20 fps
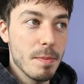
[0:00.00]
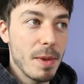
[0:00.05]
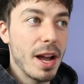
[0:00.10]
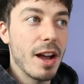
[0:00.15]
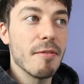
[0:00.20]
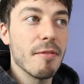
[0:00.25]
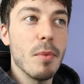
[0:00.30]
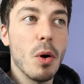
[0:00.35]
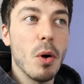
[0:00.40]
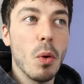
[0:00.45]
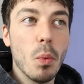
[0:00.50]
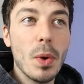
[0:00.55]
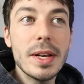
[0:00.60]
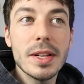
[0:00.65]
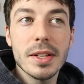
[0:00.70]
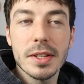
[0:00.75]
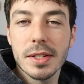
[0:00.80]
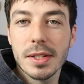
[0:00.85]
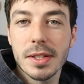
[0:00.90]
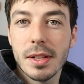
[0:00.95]

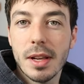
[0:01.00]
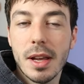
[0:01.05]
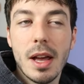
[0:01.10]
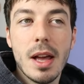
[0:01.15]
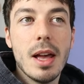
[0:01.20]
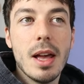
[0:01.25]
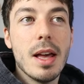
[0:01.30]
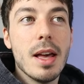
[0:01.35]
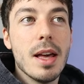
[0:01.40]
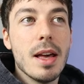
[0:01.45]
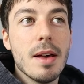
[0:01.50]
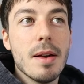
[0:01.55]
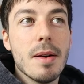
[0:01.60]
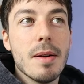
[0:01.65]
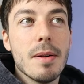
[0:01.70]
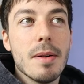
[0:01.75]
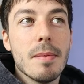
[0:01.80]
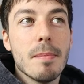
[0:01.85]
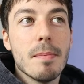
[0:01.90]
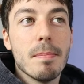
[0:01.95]
winners.
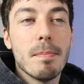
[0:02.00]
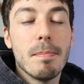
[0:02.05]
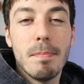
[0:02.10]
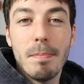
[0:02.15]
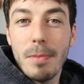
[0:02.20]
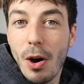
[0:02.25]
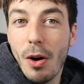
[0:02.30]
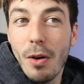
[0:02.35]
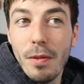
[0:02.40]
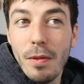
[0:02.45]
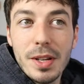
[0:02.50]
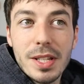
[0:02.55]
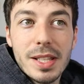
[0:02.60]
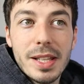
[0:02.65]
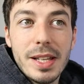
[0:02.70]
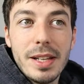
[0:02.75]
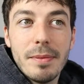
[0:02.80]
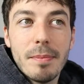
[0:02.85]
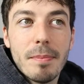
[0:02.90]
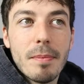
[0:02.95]

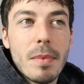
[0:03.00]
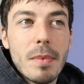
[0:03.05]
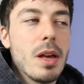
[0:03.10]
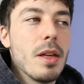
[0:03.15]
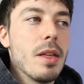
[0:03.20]
Obviously,